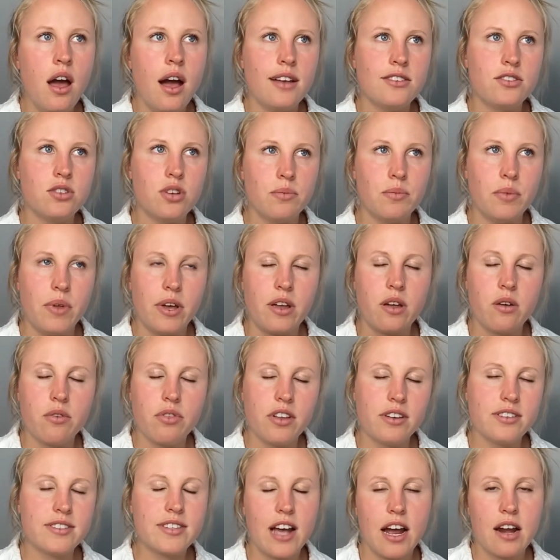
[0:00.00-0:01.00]
So I'm like,
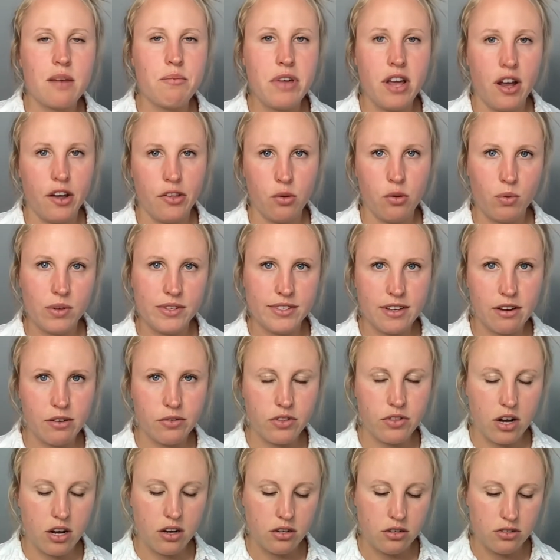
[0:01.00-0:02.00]
there's got to be other ones
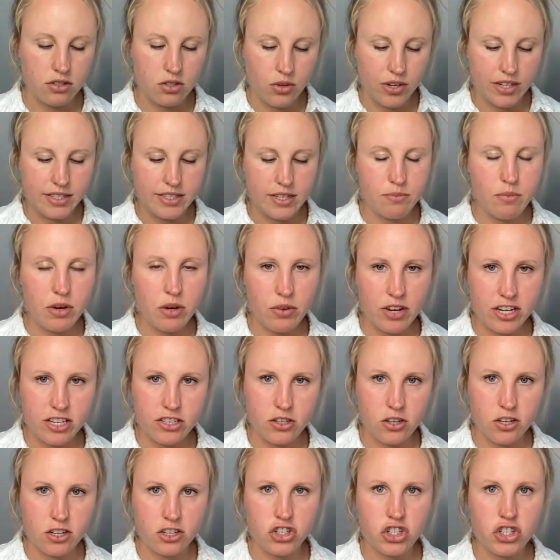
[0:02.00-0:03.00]
out there. And so I did my
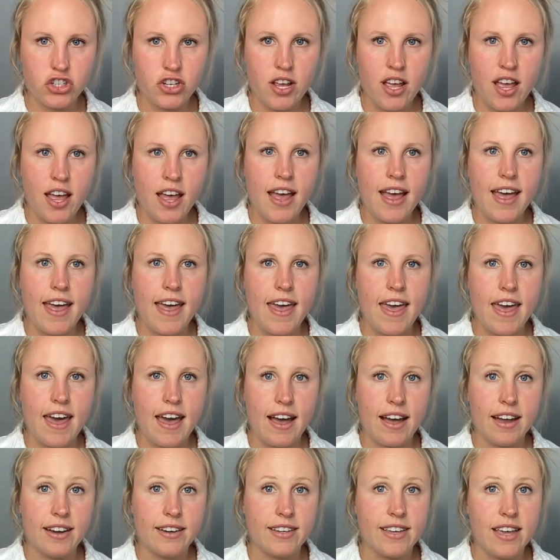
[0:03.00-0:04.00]
research
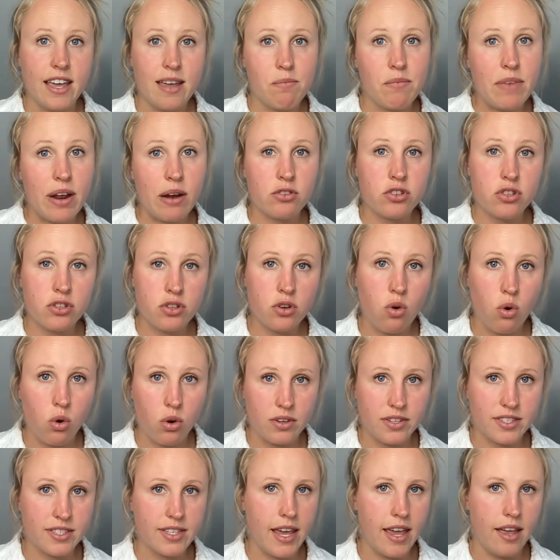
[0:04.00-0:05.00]
and came down to the
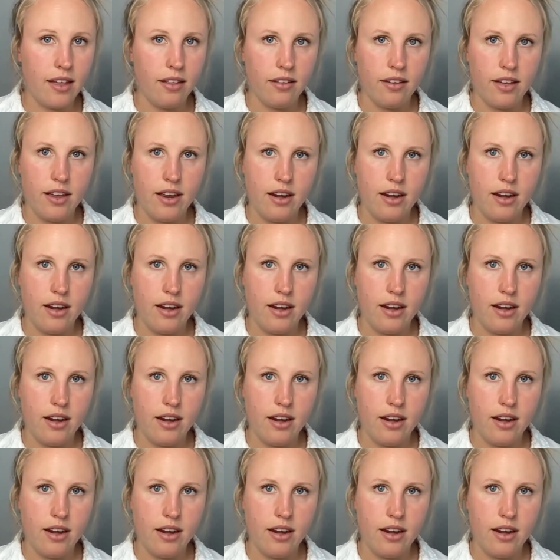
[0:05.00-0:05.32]
KoreScale.